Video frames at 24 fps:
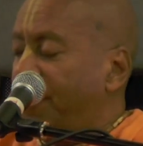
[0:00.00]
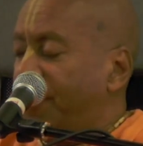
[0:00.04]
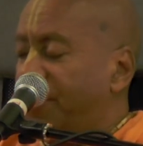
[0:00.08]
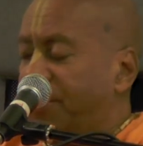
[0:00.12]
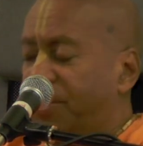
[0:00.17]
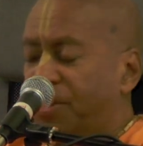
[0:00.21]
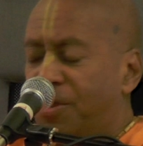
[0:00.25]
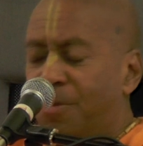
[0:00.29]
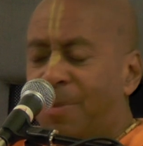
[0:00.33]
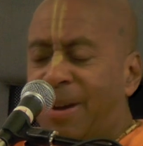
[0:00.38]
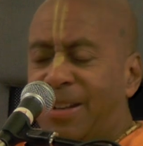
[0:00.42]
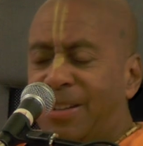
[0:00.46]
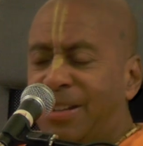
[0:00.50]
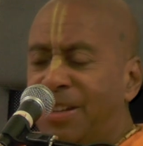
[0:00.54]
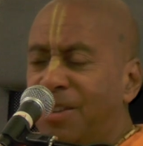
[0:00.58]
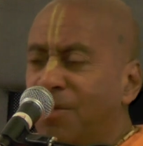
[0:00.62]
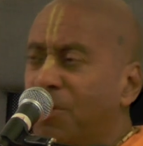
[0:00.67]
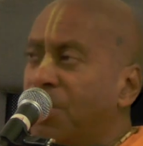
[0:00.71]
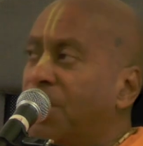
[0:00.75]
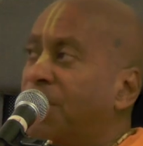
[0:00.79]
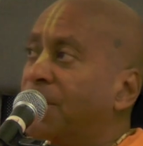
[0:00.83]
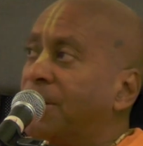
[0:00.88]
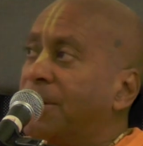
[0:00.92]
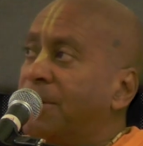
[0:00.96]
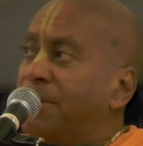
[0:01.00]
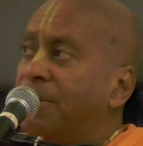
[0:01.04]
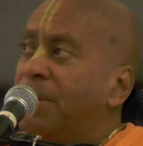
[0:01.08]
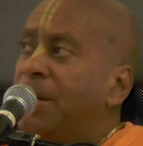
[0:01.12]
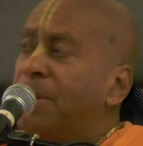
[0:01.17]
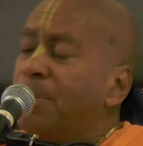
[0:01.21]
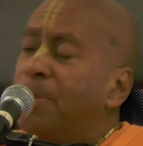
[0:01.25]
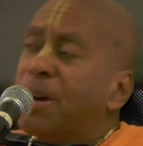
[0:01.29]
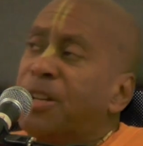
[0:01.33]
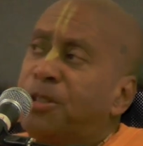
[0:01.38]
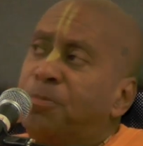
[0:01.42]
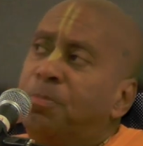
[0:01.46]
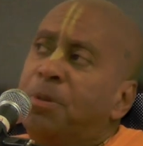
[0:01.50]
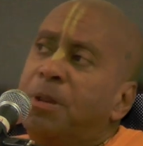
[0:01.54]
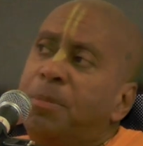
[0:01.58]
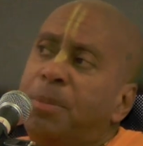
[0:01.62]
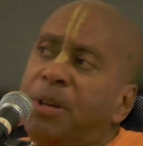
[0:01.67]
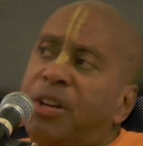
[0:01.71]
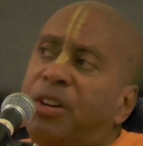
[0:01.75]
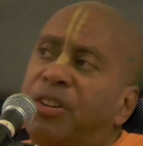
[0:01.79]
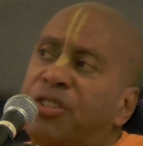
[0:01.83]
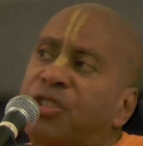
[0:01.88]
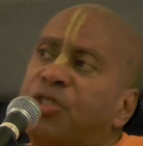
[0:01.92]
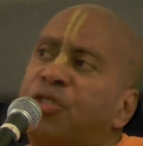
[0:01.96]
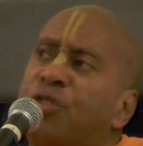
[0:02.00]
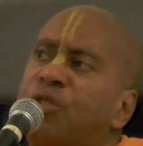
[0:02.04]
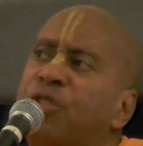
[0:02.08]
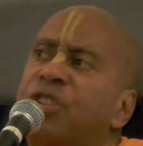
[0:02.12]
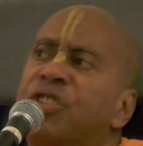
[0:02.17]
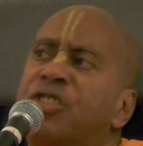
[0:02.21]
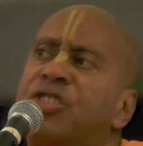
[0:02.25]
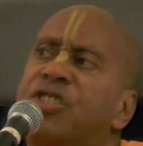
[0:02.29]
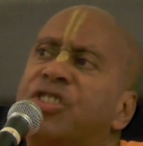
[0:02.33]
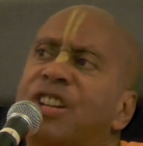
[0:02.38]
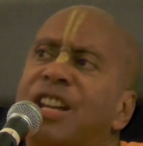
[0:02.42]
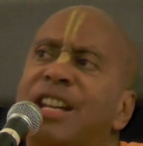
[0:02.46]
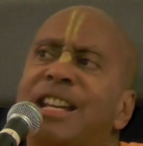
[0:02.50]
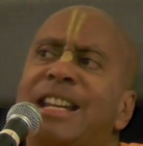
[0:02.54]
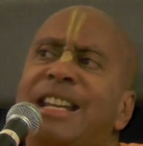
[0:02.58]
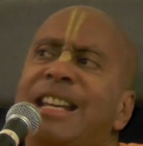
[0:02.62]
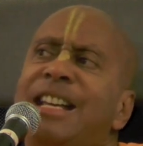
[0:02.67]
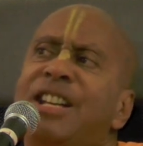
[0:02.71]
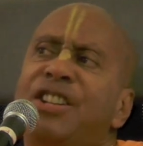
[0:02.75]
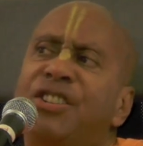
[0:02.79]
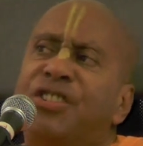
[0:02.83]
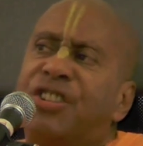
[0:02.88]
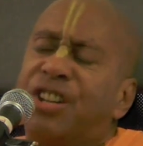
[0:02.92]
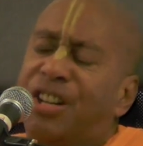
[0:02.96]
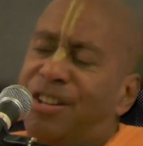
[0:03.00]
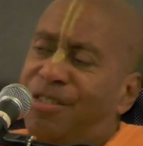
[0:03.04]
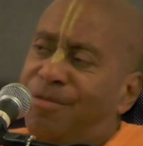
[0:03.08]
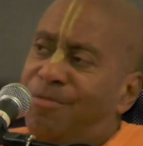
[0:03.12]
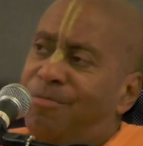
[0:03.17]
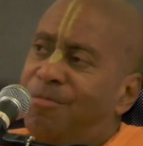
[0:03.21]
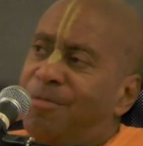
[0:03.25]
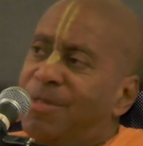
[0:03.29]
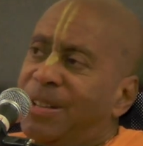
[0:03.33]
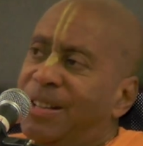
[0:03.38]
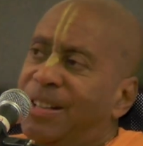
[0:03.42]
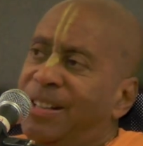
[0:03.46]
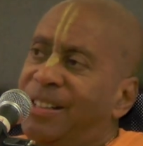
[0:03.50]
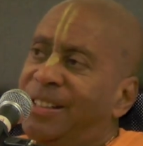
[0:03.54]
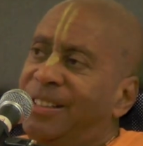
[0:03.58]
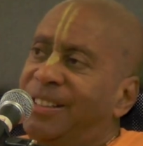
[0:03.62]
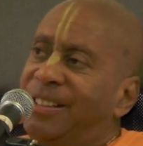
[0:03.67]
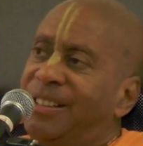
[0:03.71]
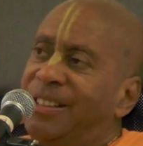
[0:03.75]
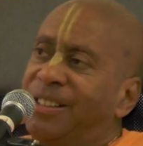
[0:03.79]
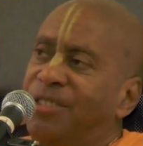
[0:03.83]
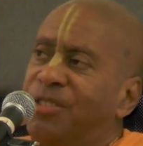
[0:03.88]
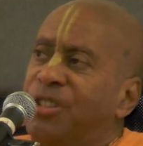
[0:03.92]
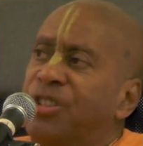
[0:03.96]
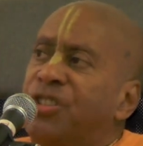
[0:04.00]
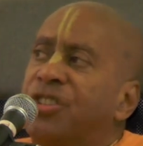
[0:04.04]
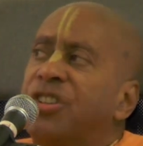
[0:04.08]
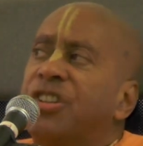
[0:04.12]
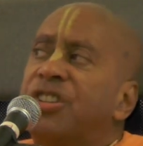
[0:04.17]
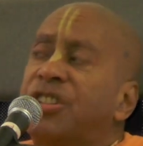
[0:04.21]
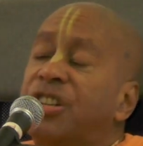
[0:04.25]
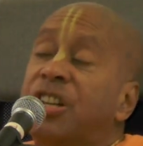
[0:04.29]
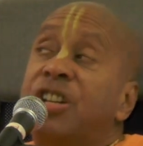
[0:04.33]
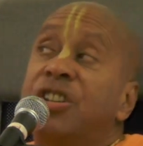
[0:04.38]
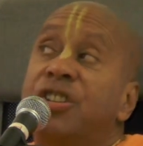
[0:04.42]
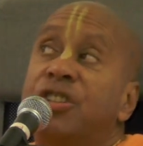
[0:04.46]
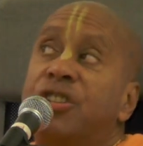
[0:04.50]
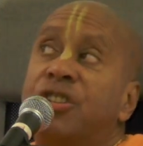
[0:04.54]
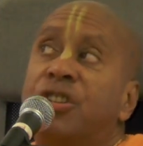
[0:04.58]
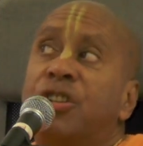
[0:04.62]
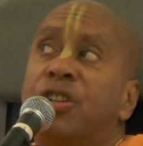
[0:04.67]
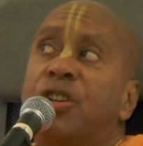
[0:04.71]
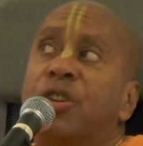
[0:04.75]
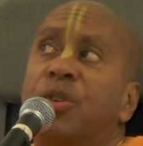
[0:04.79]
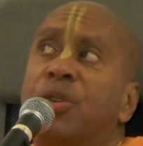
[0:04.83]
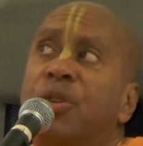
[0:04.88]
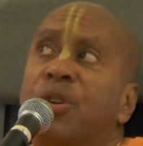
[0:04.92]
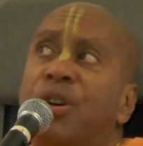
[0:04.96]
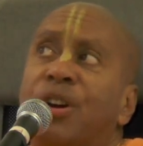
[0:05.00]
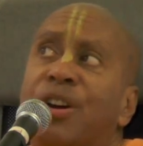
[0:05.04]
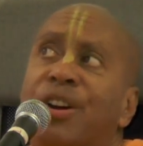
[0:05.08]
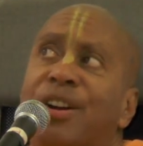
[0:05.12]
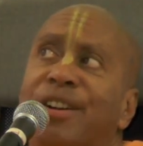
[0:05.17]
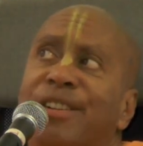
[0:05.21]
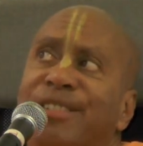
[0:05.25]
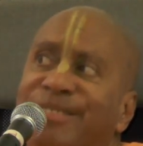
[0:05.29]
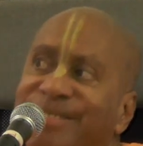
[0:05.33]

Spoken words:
So you might think, well, it must be because Krishna needs it. Krishna's insecure.